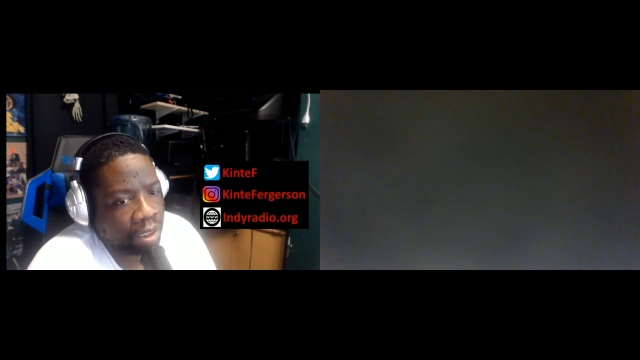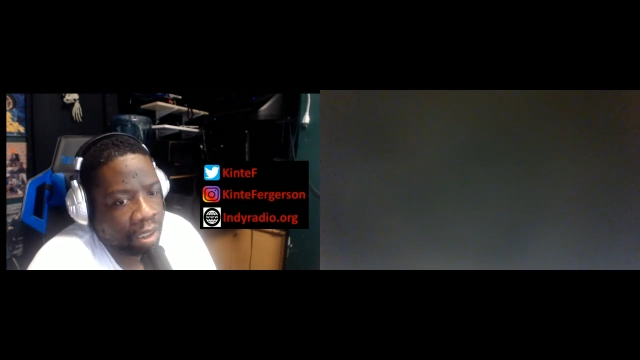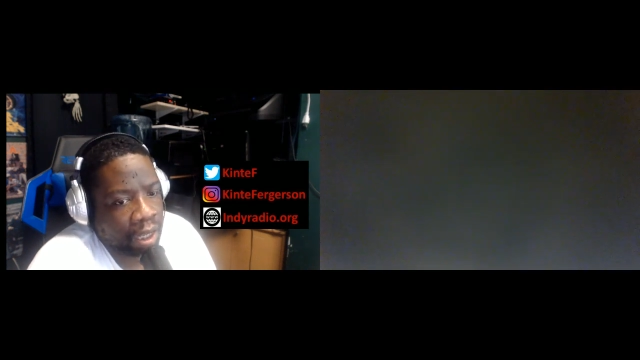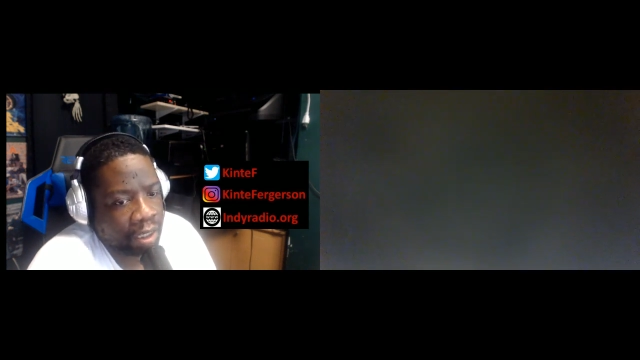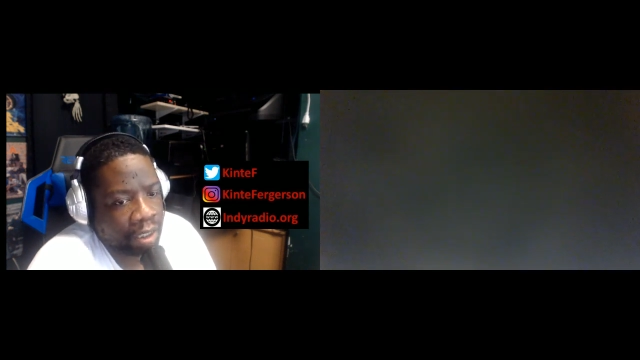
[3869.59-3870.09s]

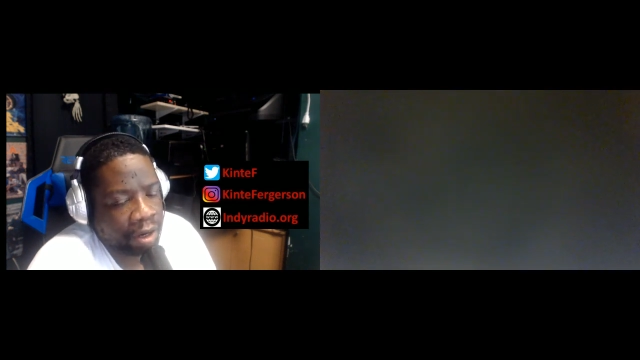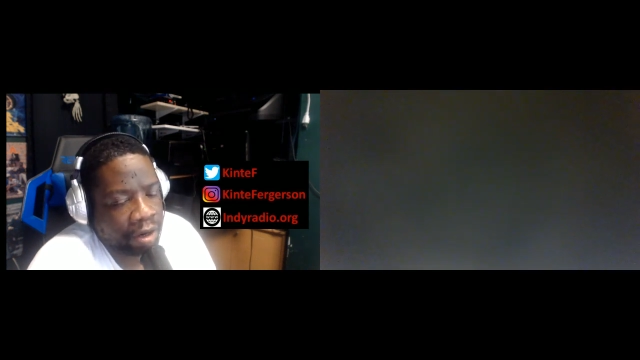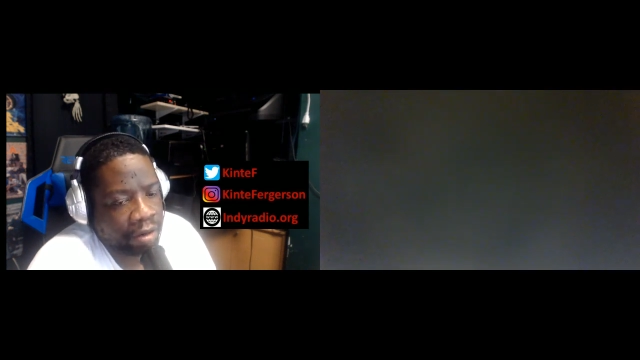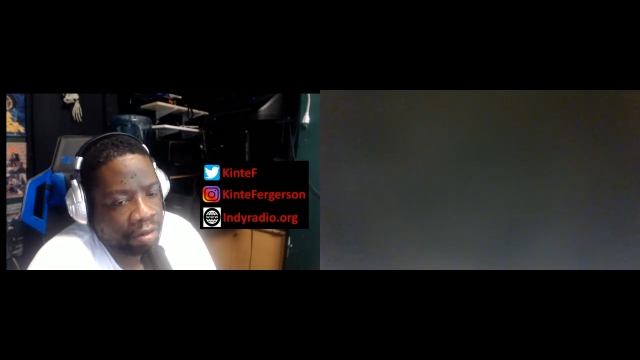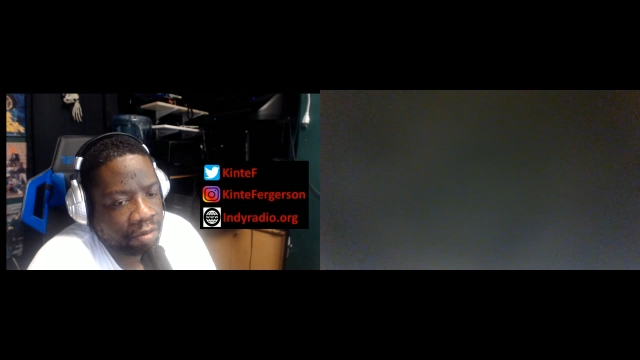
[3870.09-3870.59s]
like
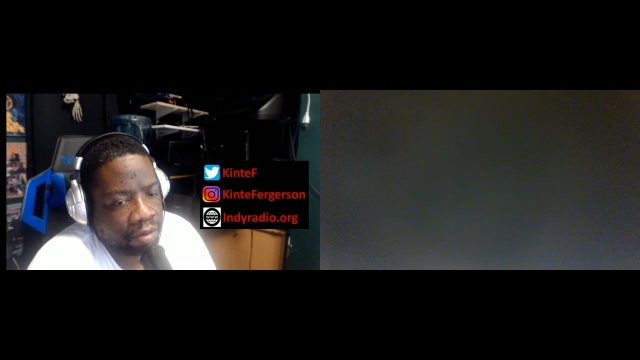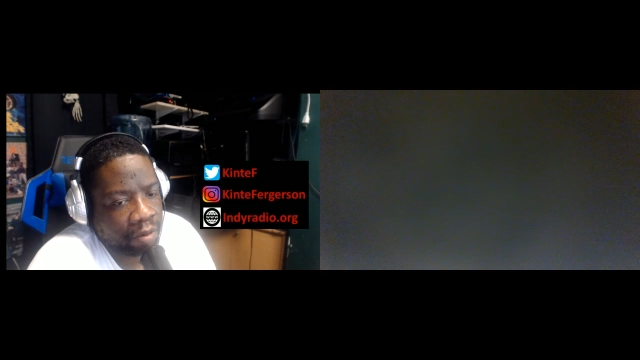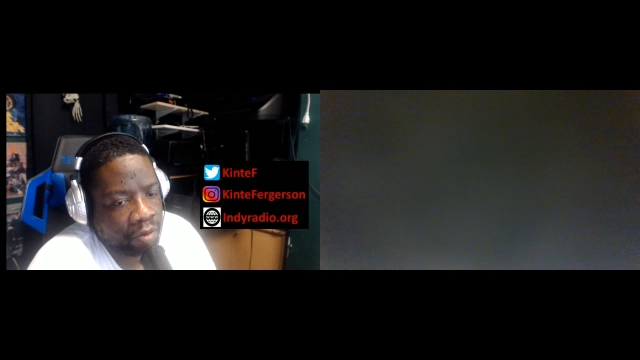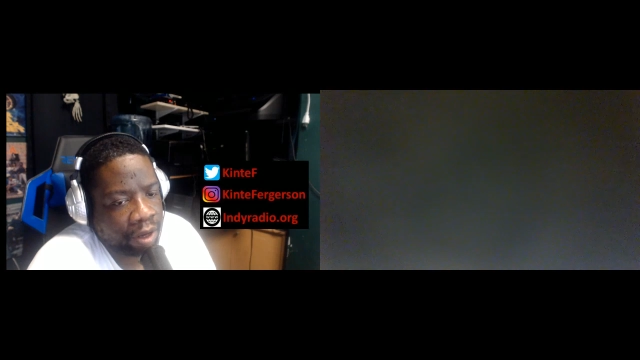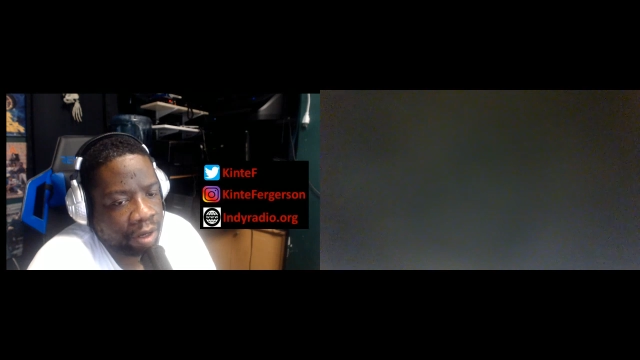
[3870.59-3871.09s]
they're
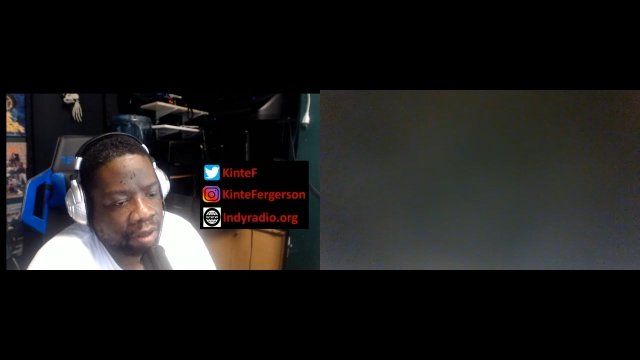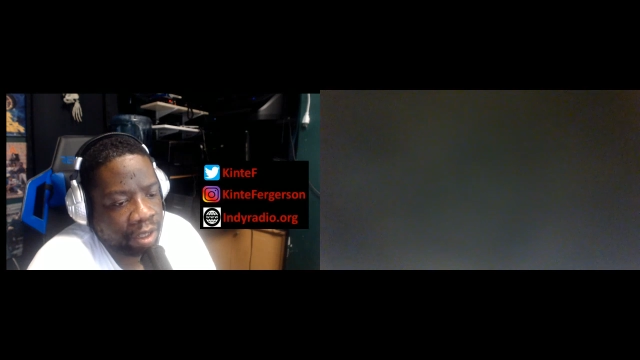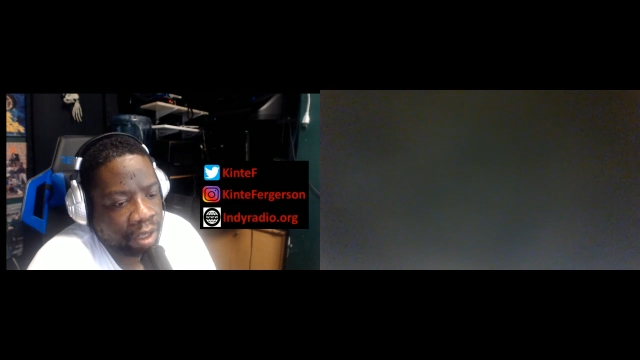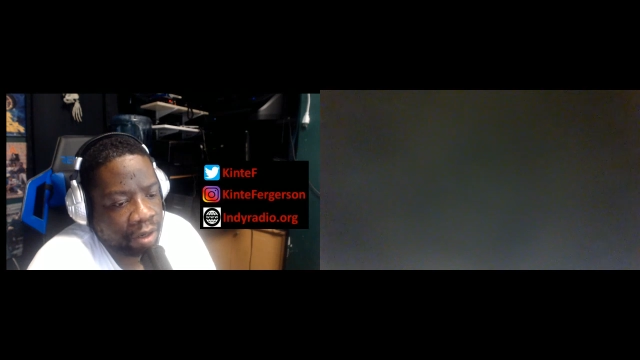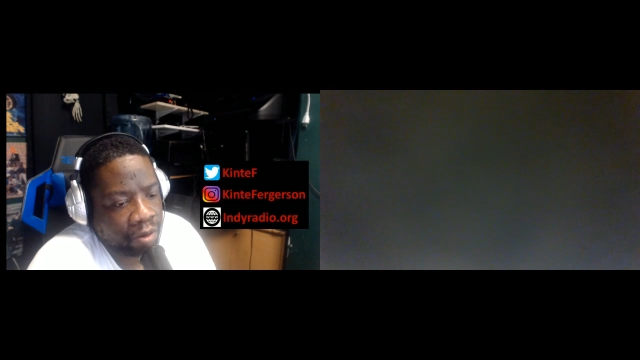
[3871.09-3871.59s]
greater
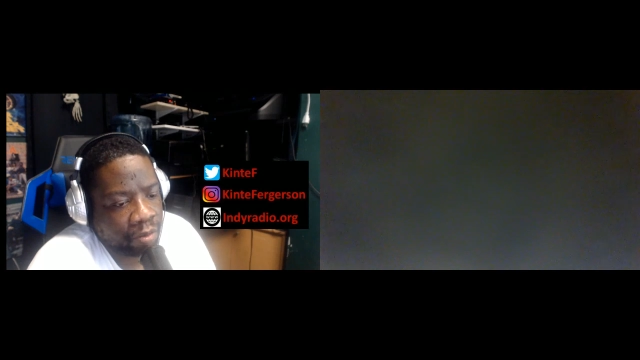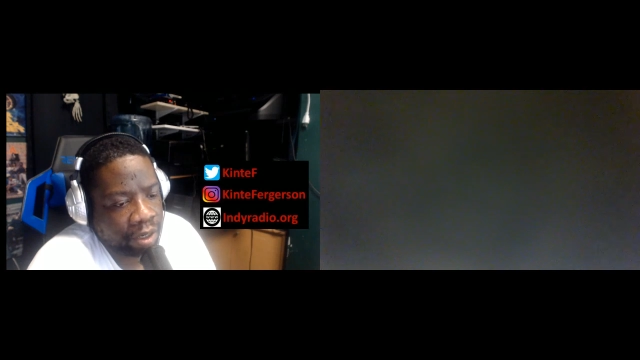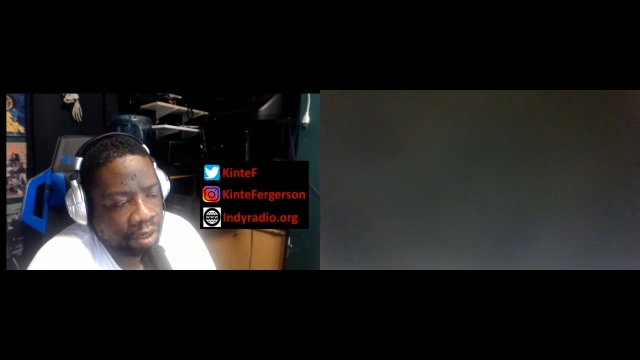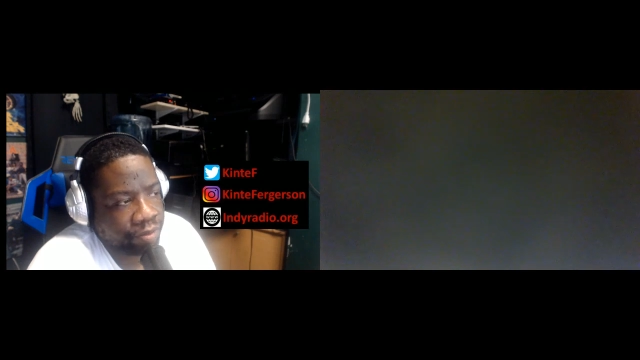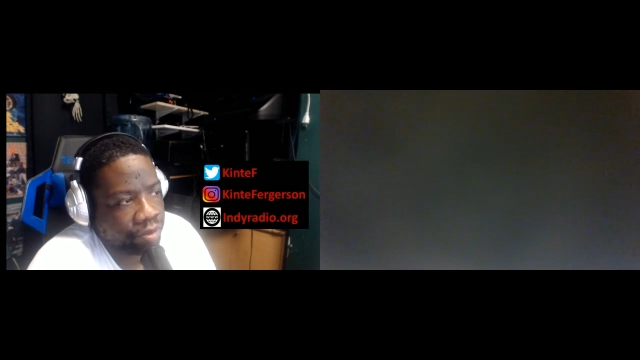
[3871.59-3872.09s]
than or
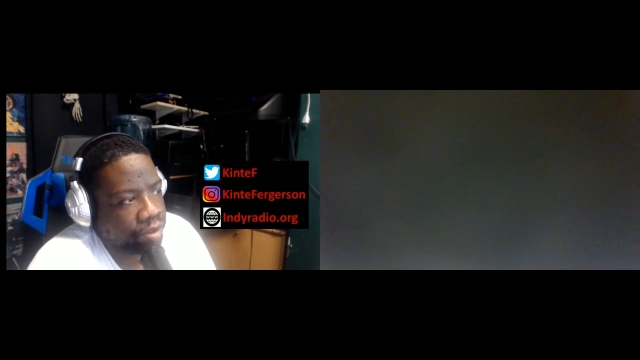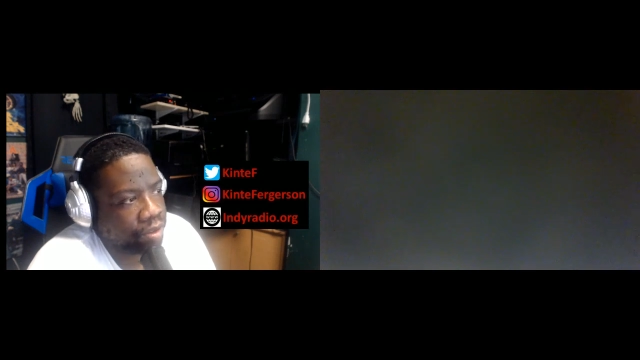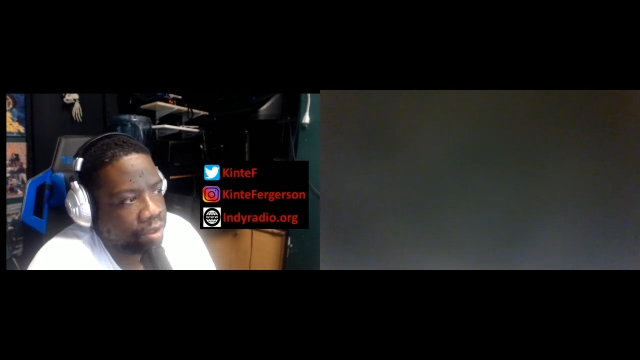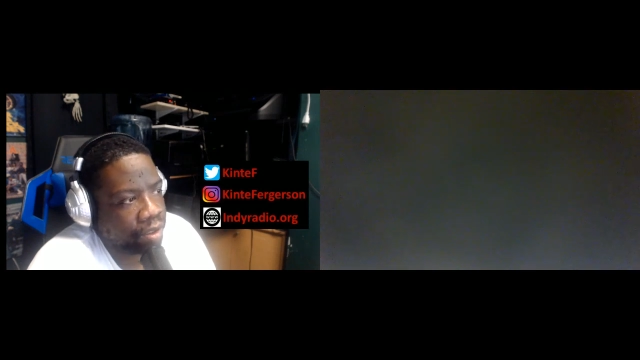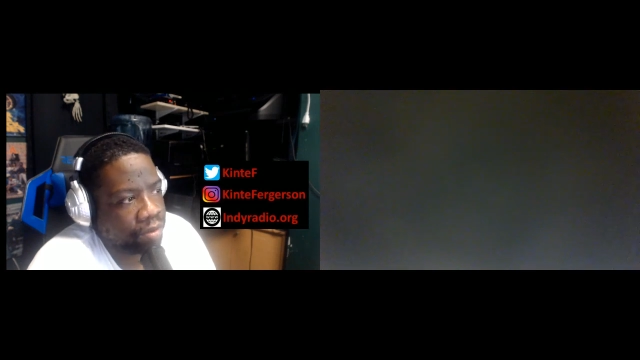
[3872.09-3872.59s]
whatever?
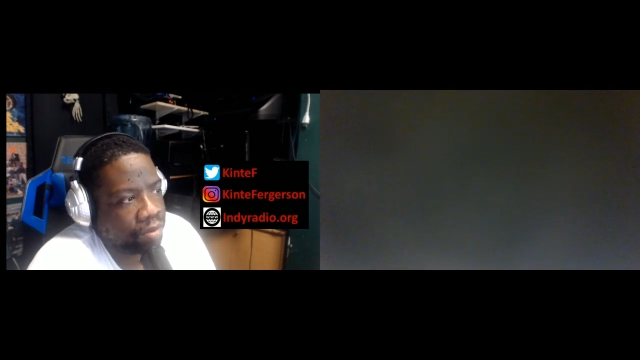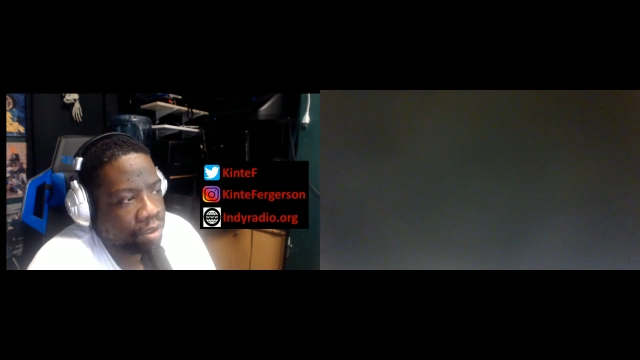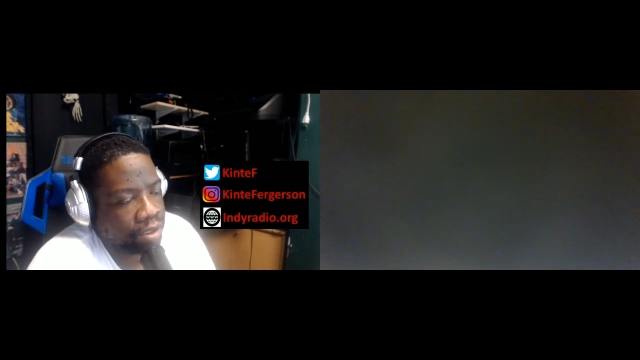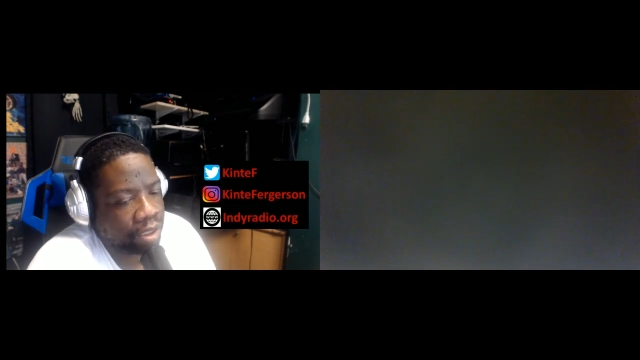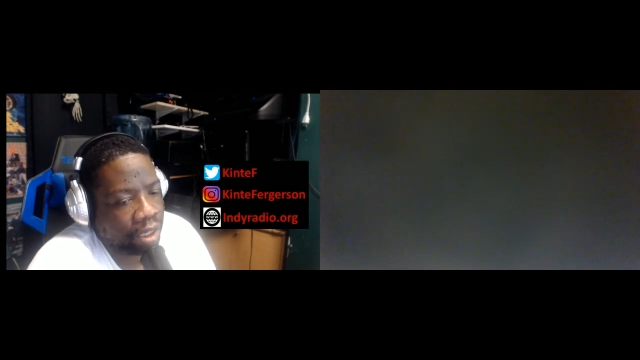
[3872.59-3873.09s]
You know,
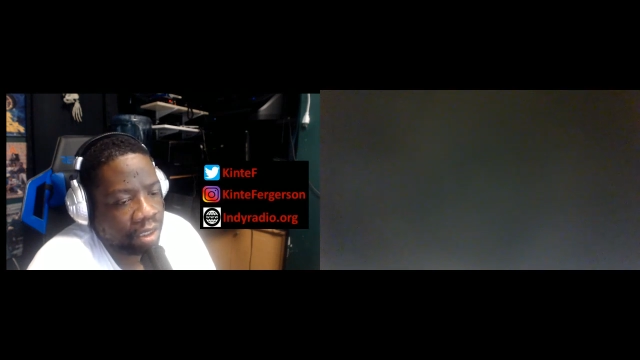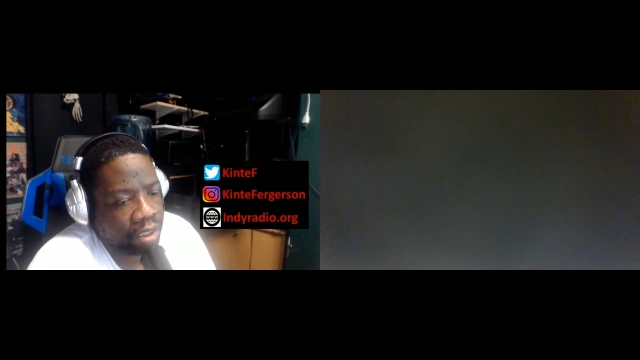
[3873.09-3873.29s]
it's like,